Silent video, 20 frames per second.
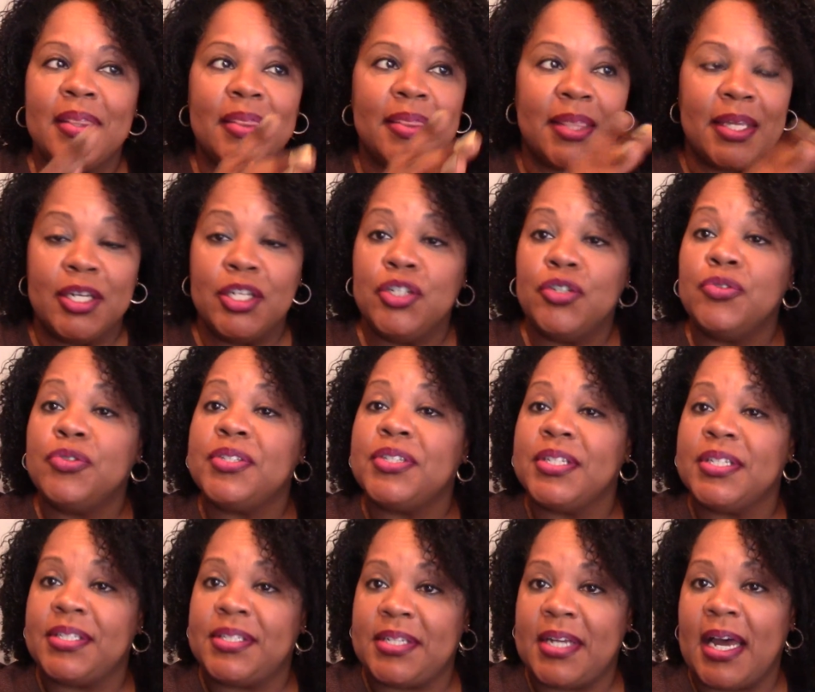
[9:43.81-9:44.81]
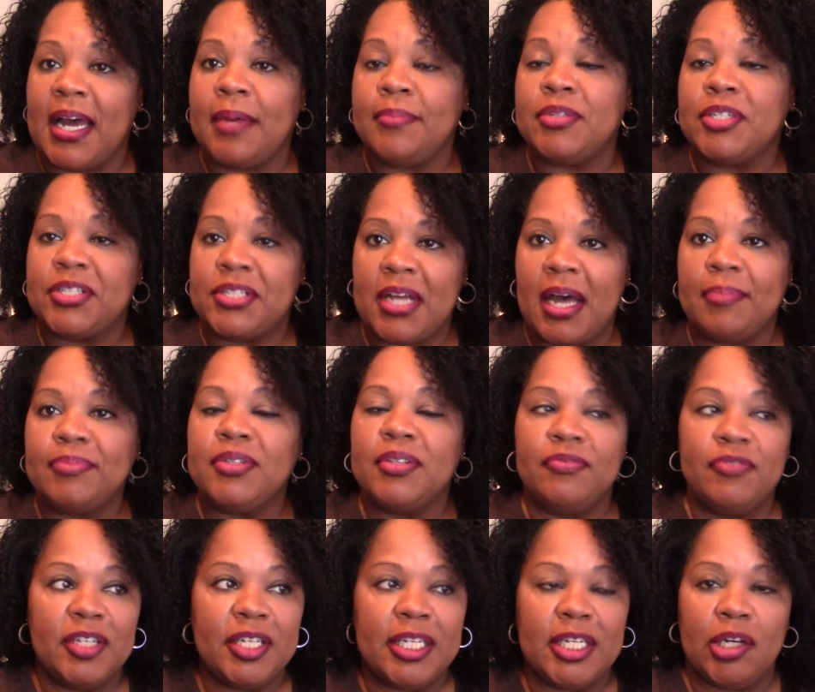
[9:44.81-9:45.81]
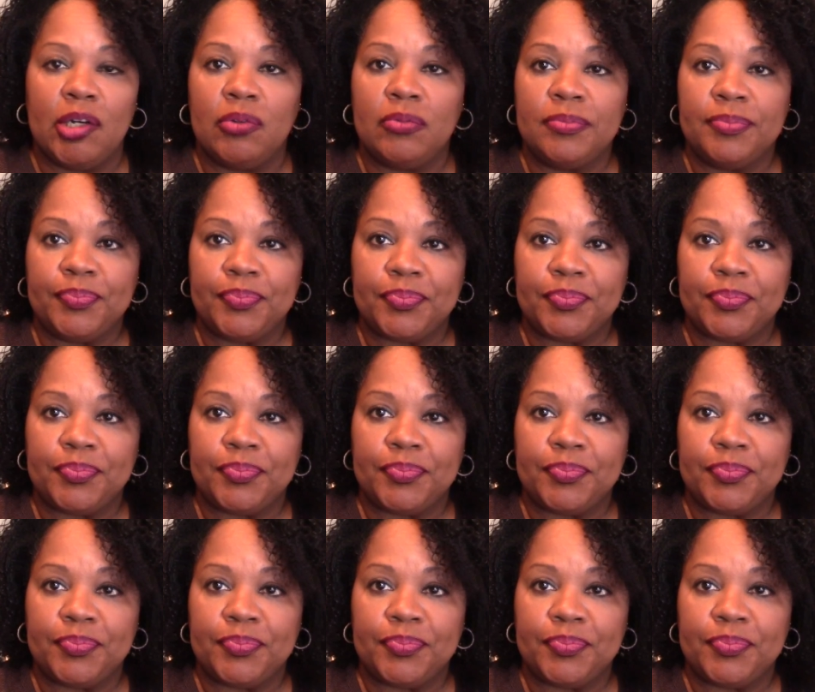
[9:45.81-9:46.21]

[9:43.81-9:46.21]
then use this time to stop the video.